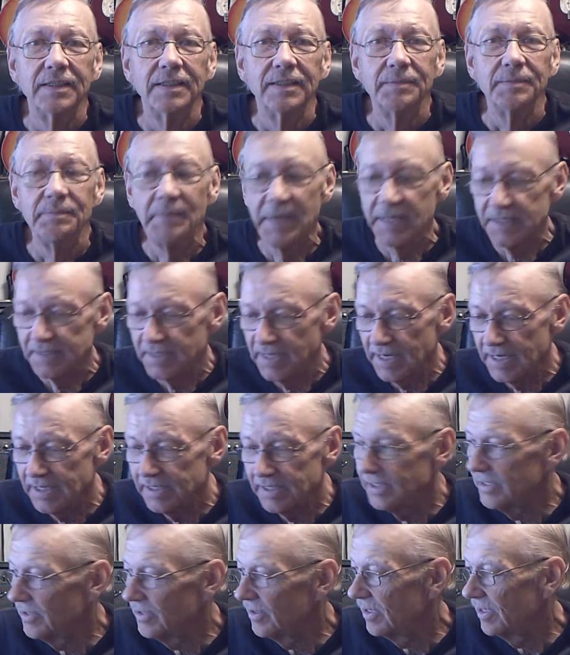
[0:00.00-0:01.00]

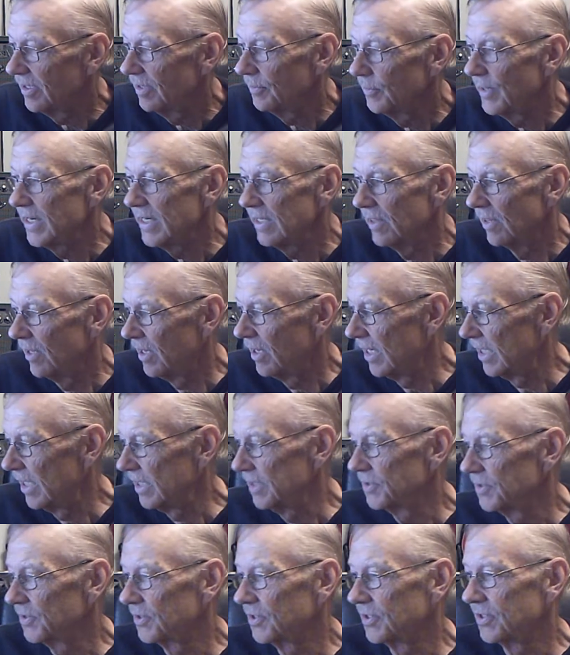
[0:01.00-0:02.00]
maintaining our weight
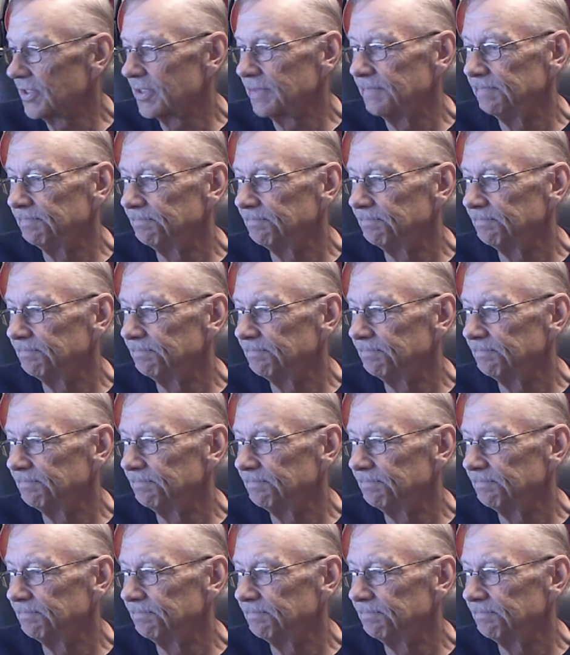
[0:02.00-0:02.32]
loss.